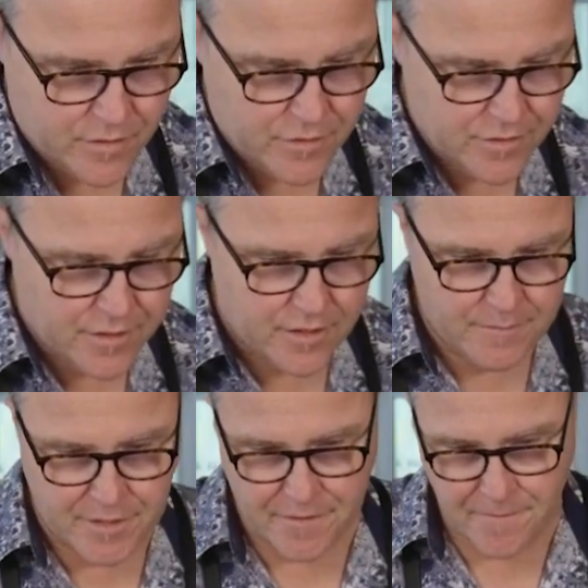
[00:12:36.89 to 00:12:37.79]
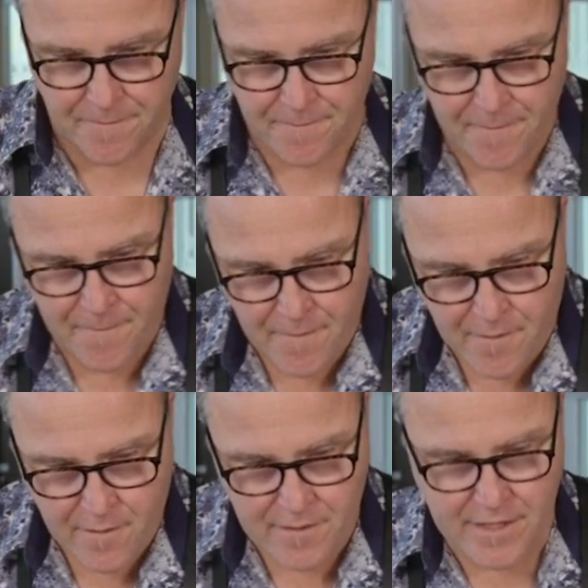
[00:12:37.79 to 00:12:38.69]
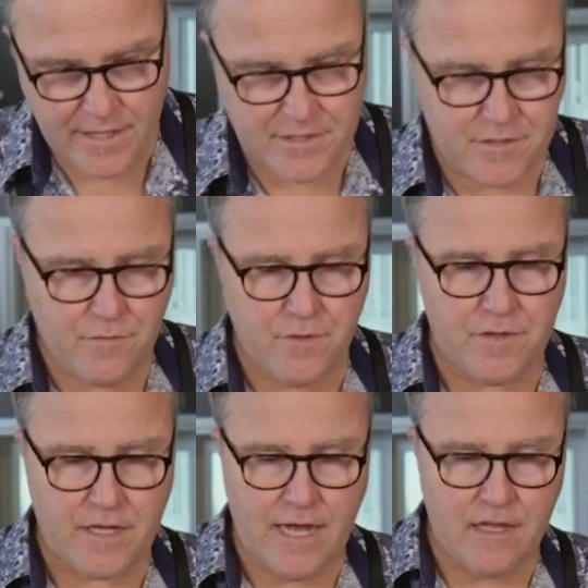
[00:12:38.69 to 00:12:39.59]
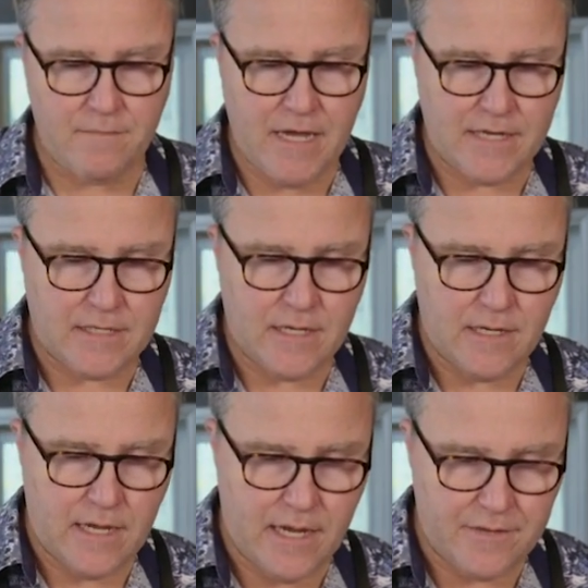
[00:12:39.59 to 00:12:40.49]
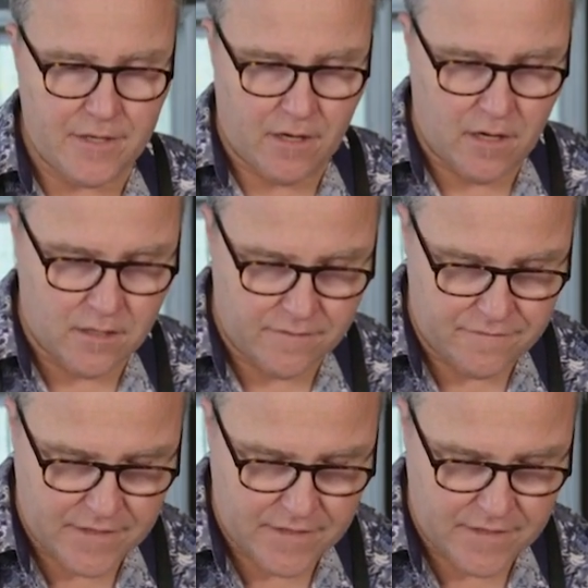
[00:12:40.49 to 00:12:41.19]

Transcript: You're gonna come in next with the Kalamata and the olive.